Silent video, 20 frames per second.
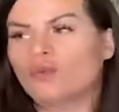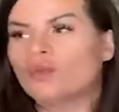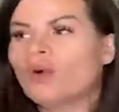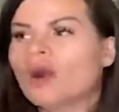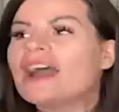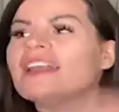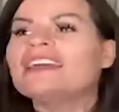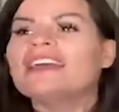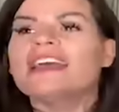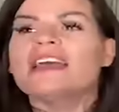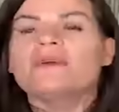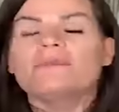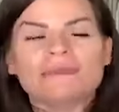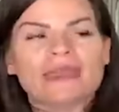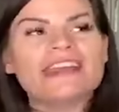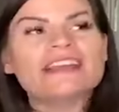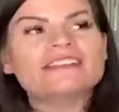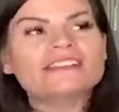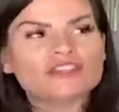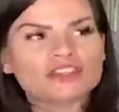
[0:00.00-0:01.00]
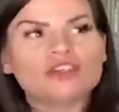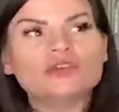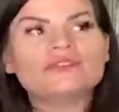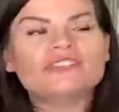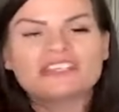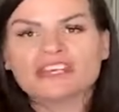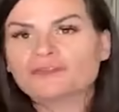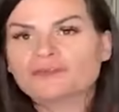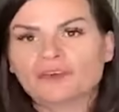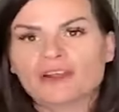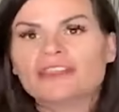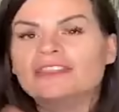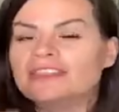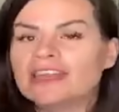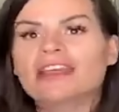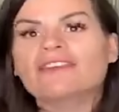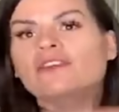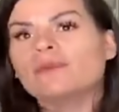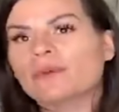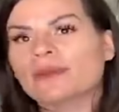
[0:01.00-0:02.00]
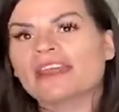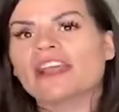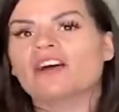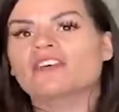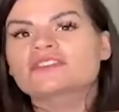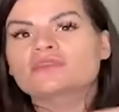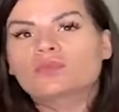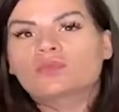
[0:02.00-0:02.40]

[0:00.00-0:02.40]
What makes you different than everybody else?